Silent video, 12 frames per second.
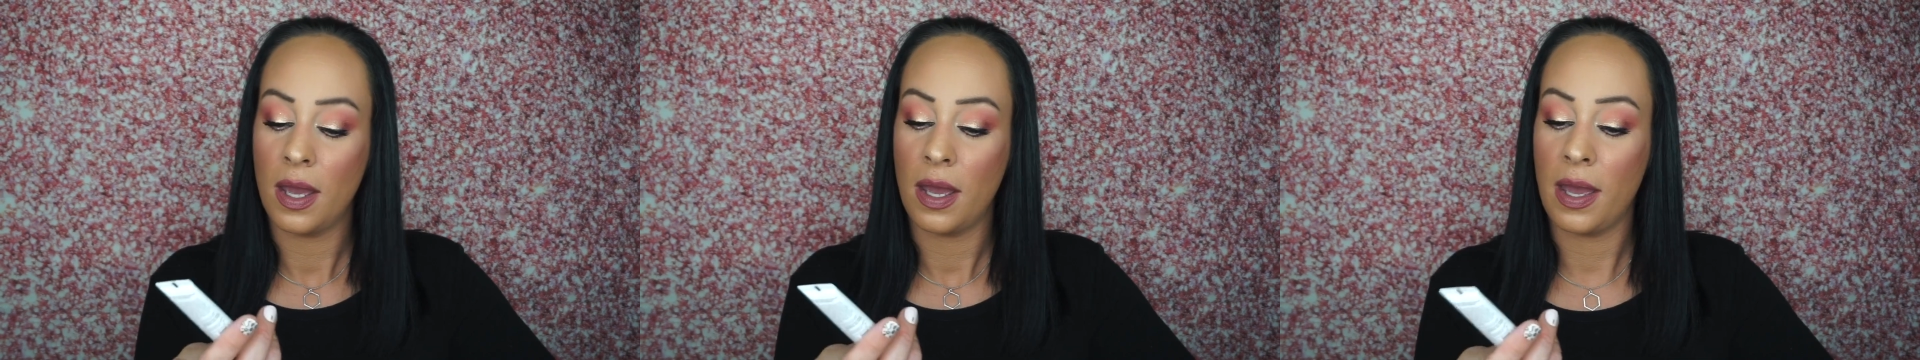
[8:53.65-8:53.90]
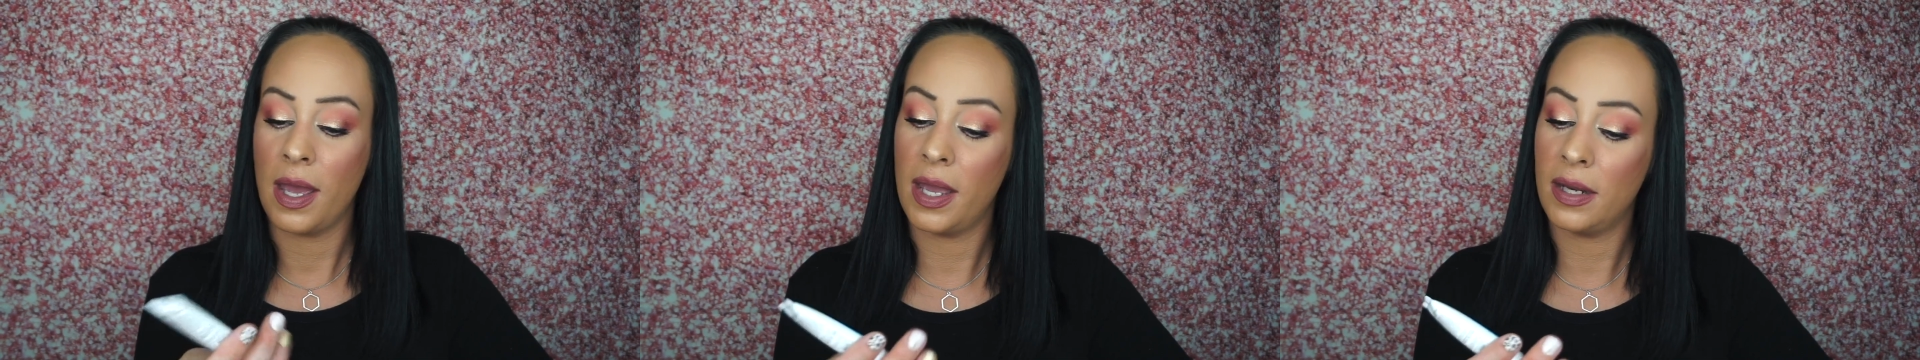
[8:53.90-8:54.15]

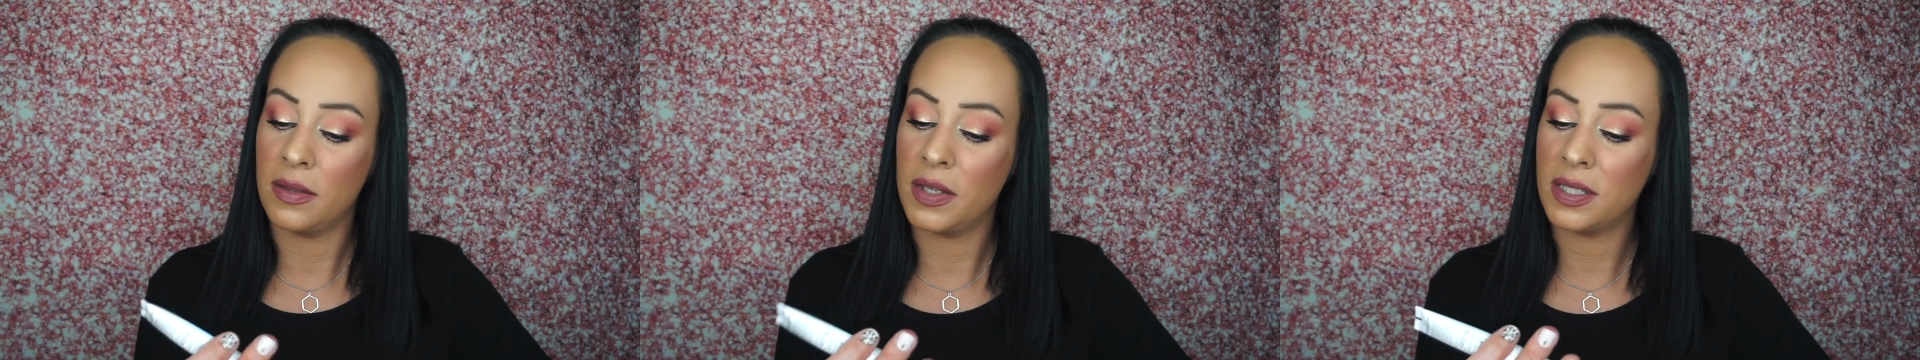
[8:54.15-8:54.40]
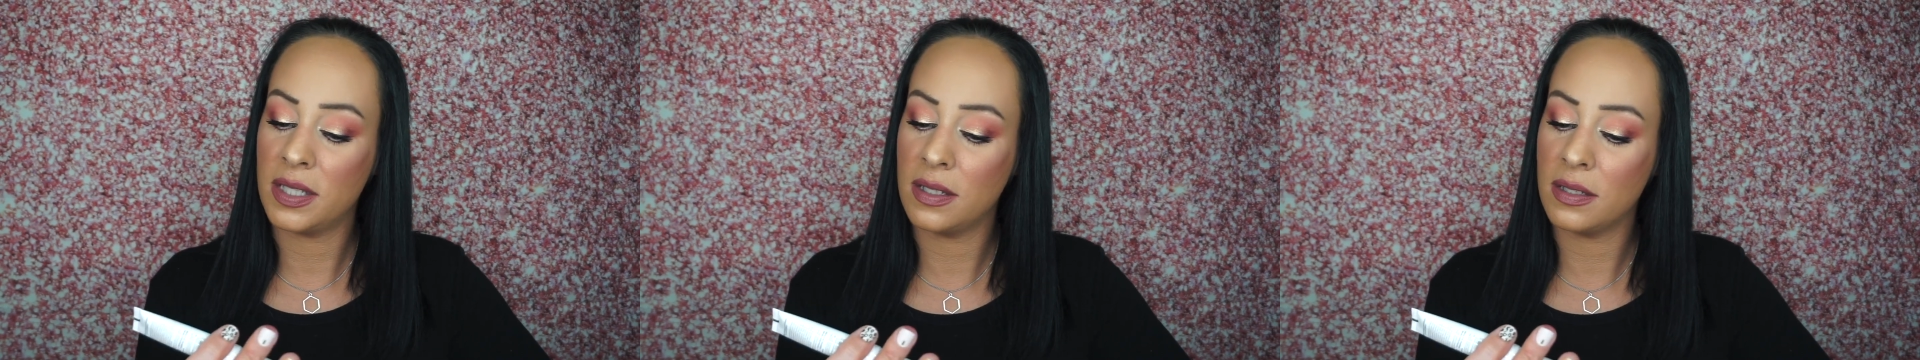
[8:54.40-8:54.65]
And
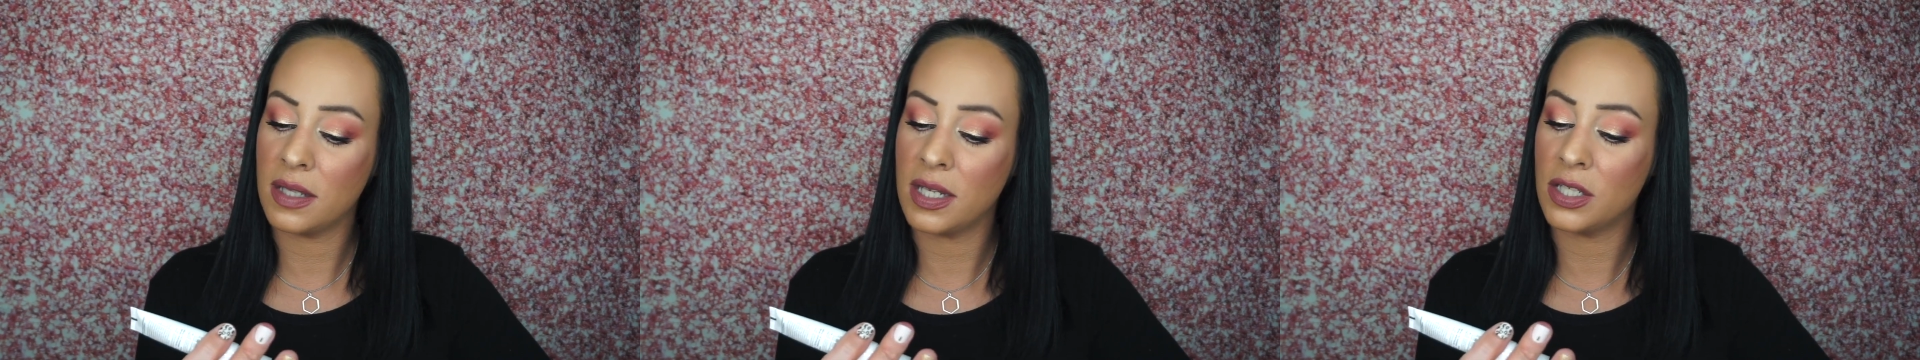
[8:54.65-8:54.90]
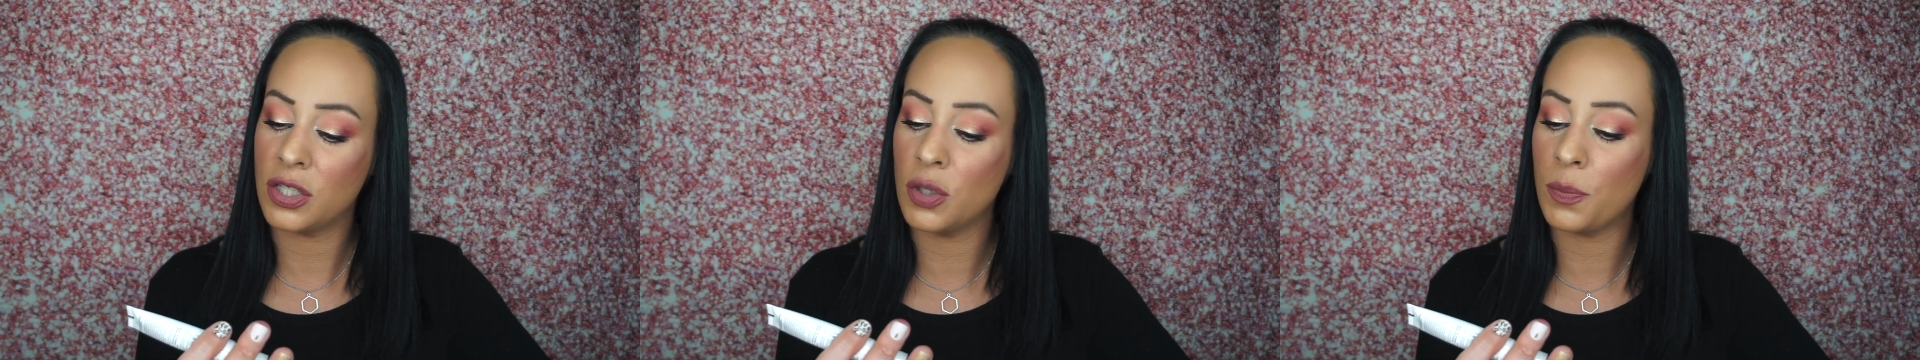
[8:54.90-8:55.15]
this is the
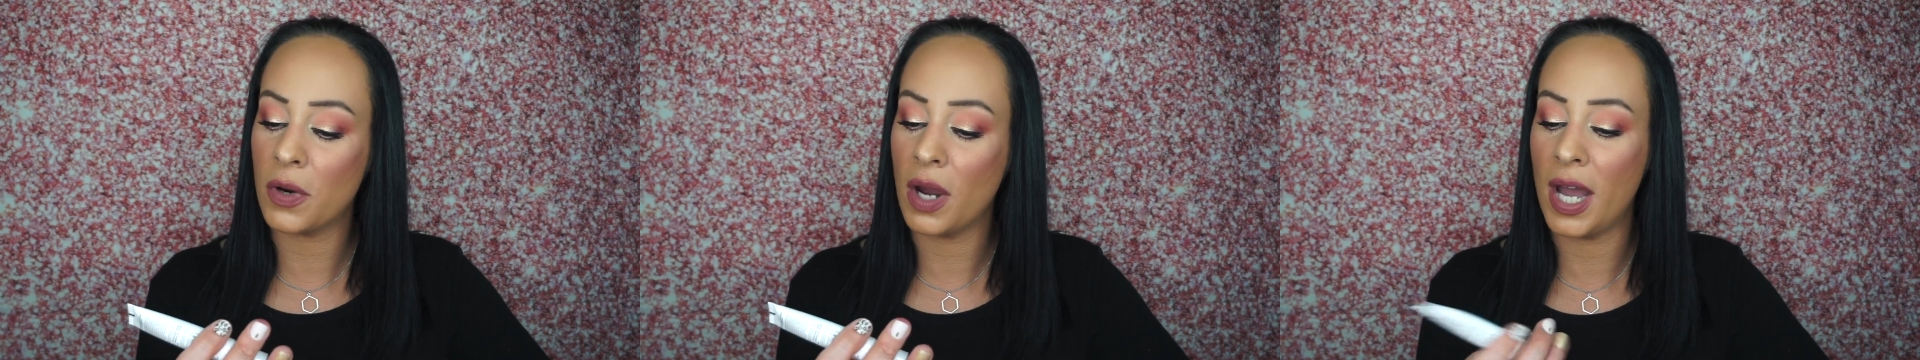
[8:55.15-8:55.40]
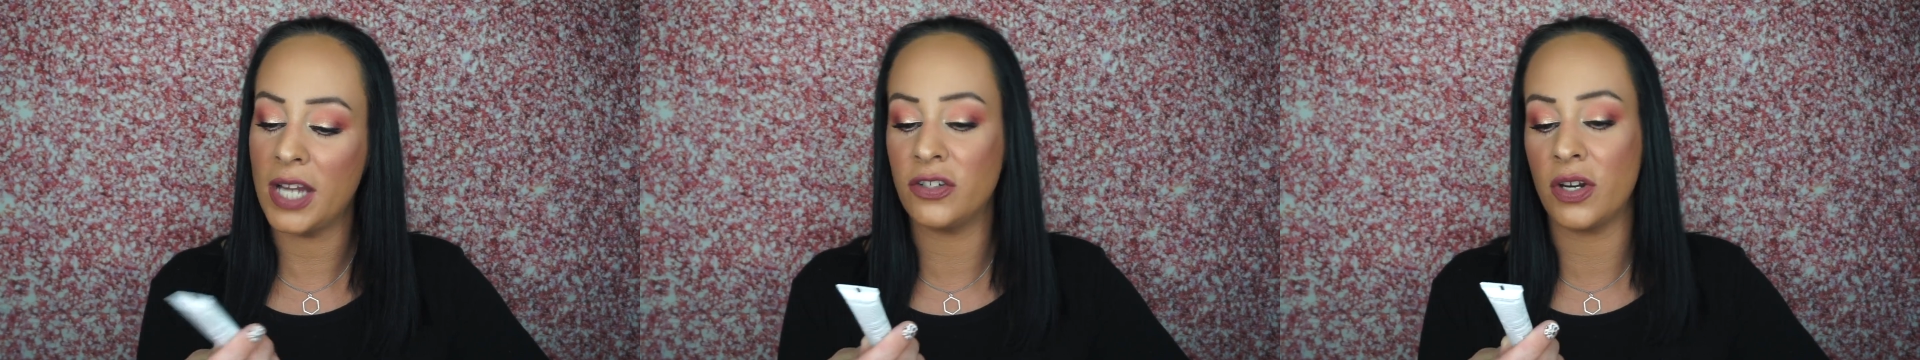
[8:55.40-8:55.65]
Super
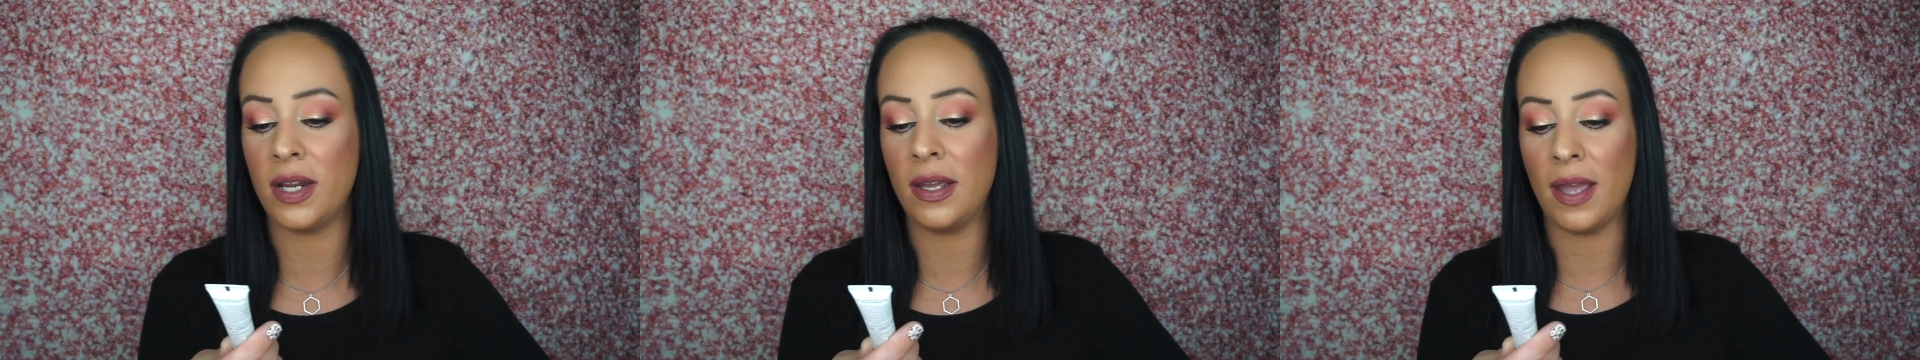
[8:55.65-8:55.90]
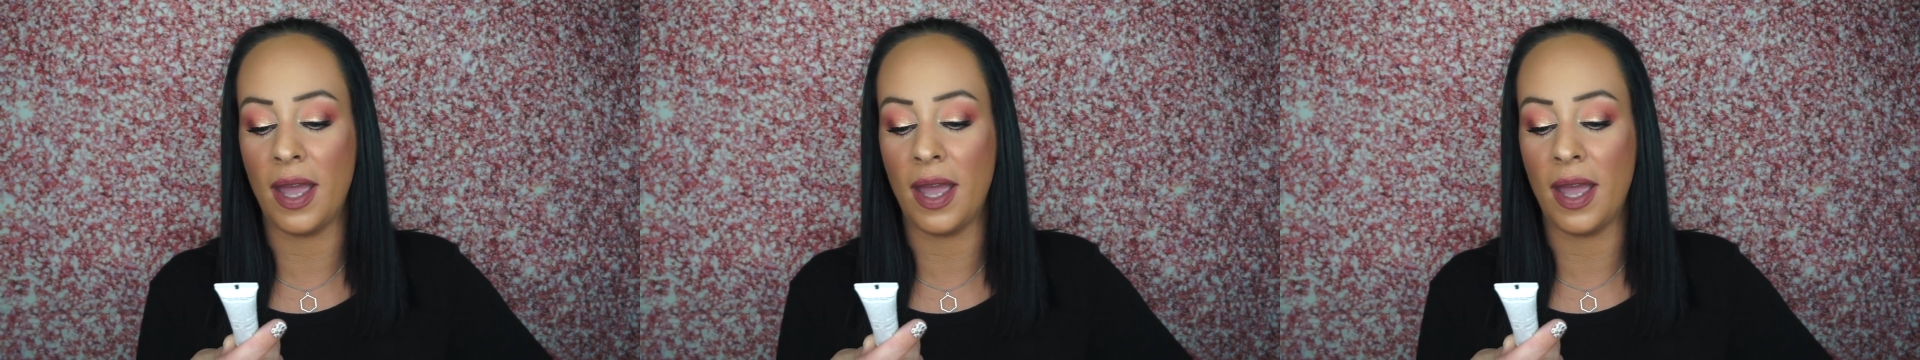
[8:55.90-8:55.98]
Hydrating